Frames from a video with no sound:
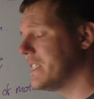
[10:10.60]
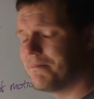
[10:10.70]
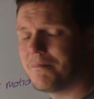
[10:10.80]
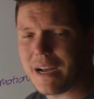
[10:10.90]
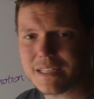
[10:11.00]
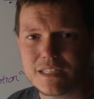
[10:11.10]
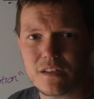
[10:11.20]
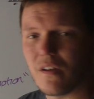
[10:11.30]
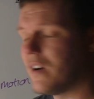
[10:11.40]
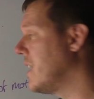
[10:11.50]
its mass
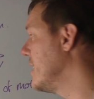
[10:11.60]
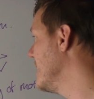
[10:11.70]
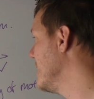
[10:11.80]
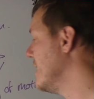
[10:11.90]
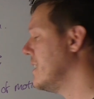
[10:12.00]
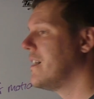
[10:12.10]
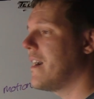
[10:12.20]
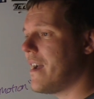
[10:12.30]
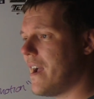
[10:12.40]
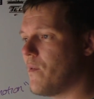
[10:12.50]
is a lot higher.
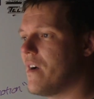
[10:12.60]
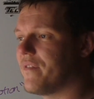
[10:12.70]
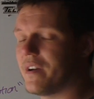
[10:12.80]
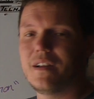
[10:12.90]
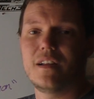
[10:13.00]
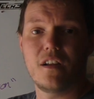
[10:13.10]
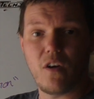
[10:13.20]
However,